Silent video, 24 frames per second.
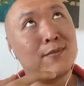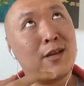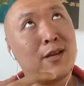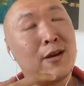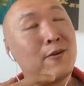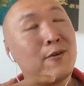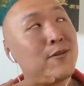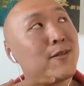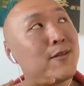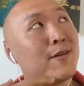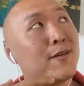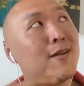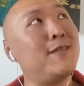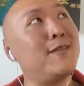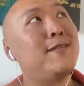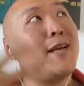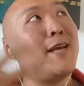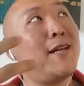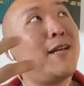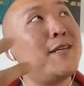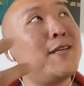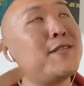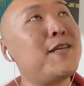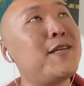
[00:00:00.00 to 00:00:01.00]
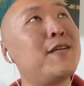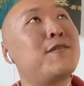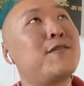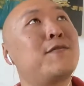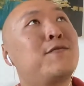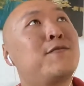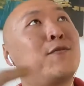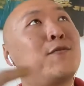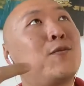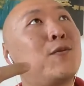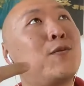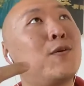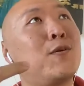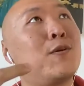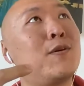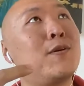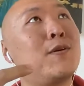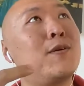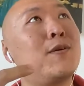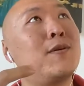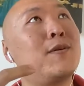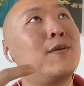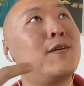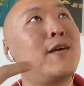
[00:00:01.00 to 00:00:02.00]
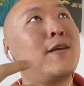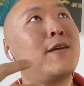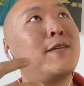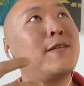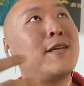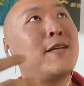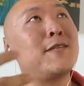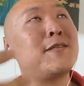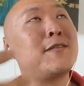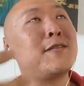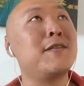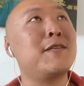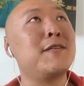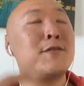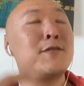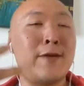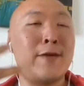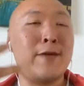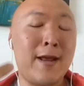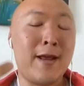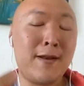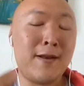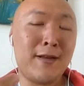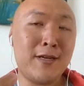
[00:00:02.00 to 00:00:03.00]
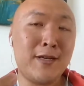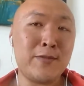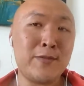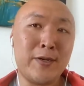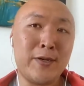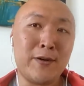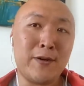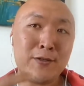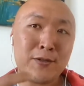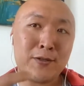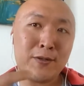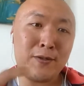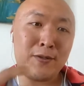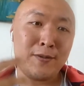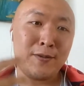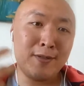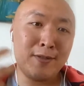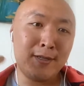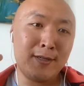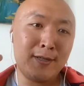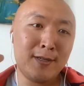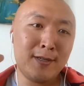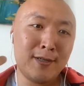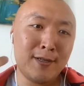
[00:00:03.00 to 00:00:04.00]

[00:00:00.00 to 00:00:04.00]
do I say, a data set for data science to analyze, but also